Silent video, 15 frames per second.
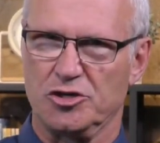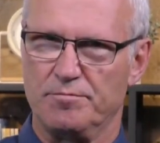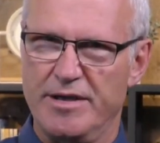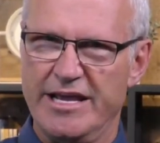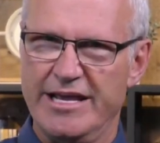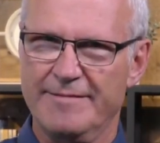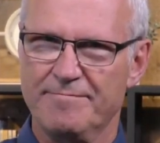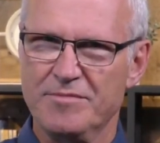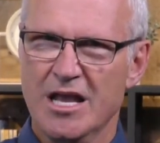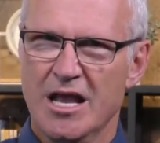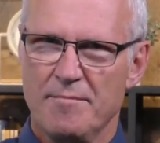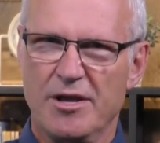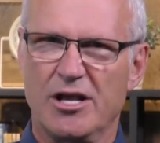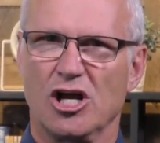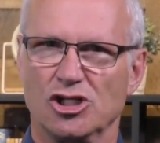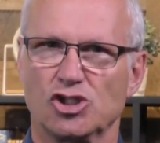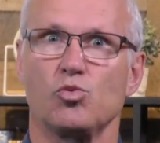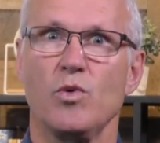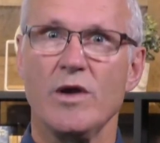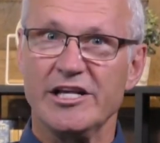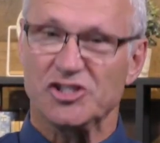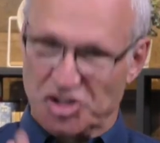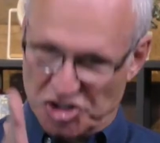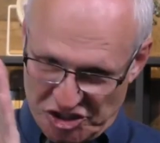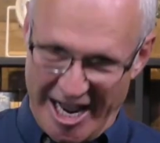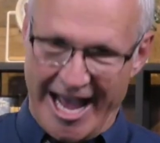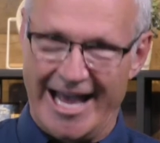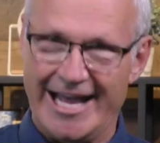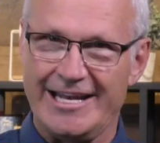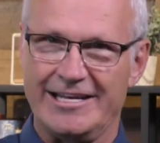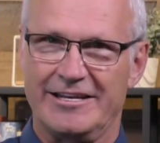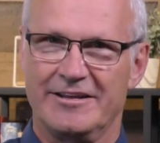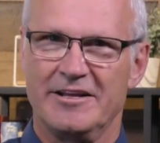be because we stand